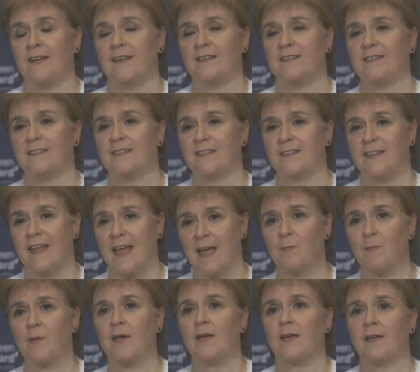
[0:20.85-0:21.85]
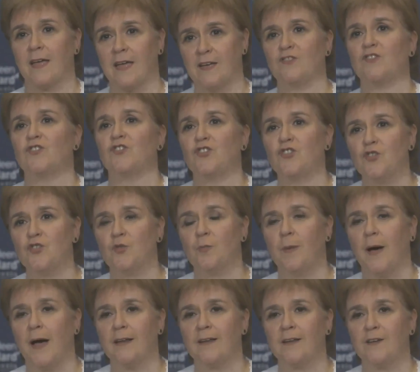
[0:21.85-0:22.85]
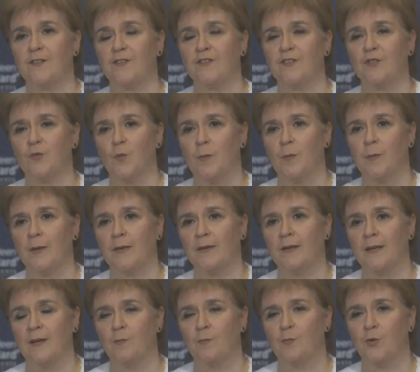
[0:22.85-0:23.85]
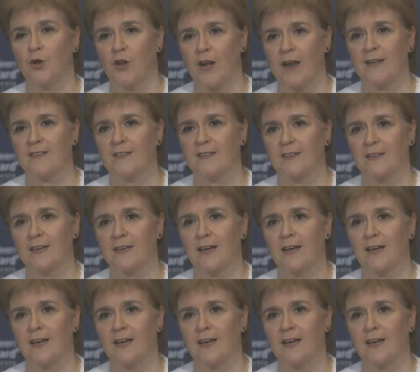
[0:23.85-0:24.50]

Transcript: systemic institutional barriers to women progressing,